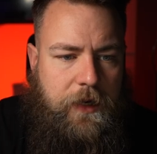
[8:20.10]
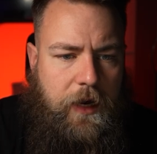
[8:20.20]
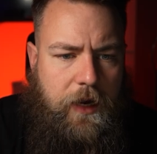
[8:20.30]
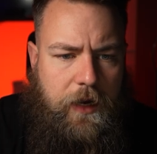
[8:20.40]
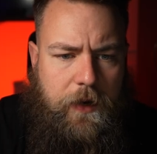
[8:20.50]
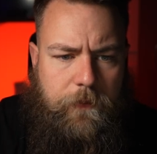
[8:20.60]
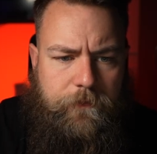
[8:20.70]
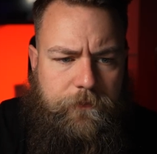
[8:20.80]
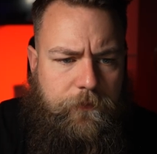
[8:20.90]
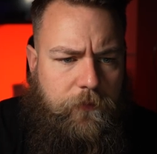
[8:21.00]

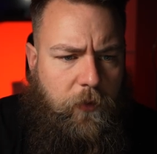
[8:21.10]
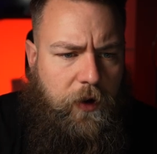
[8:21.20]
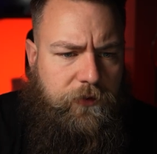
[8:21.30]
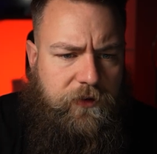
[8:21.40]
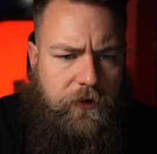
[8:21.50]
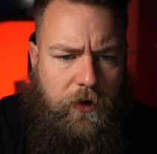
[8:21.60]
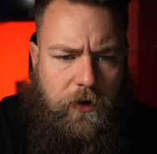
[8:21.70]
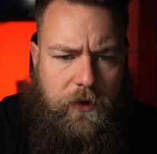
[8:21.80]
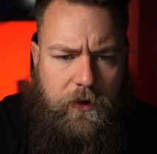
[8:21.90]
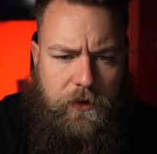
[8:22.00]
What else has he
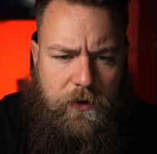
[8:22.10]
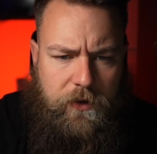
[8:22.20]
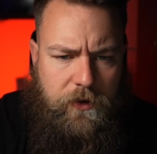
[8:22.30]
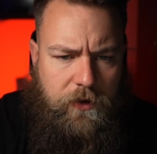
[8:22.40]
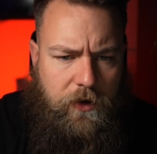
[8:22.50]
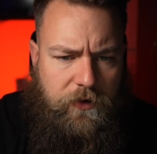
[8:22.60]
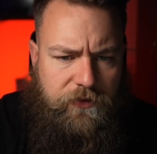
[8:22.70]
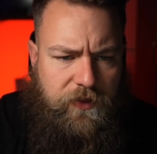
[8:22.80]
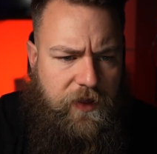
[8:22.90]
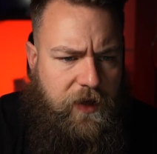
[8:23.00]
got?
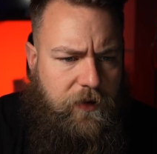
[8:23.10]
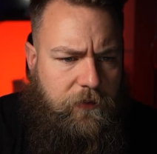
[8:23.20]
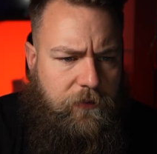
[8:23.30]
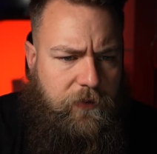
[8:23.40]
After that,